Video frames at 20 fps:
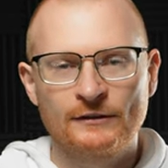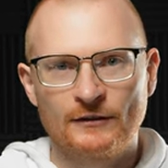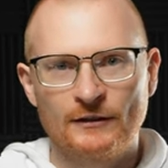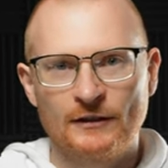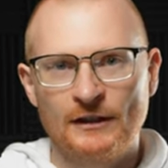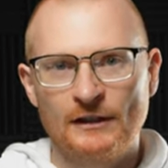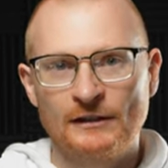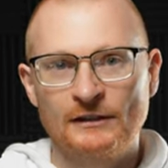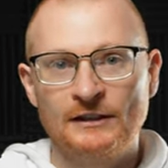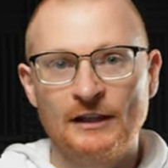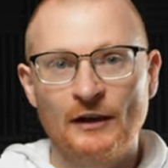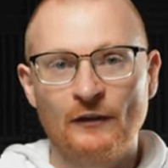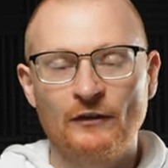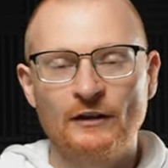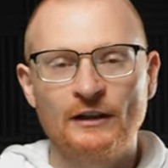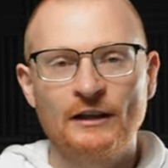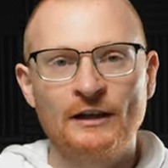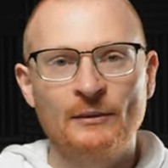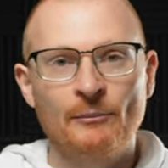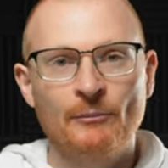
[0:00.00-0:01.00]
There's
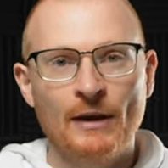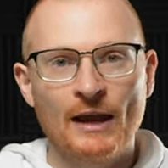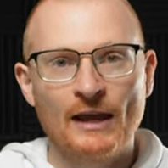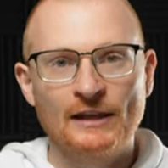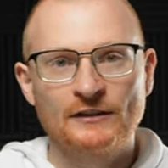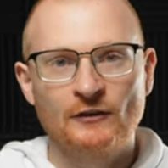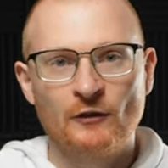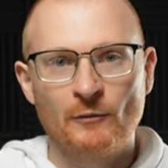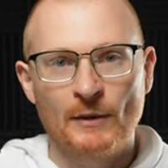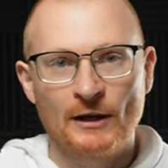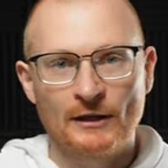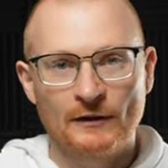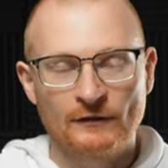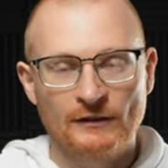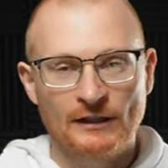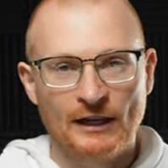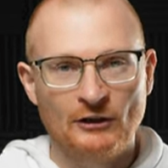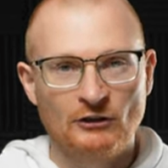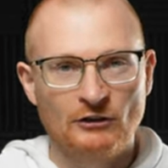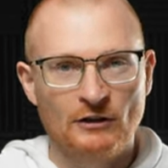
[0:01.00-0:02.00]
definitely a massive amount of
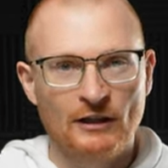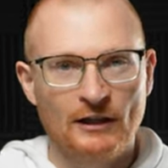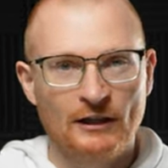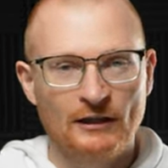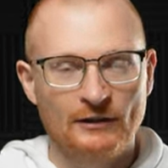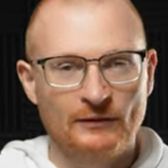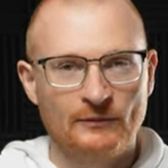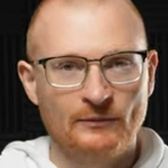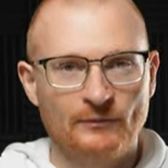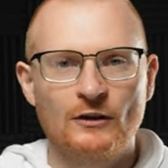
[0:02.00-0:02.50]
tension there.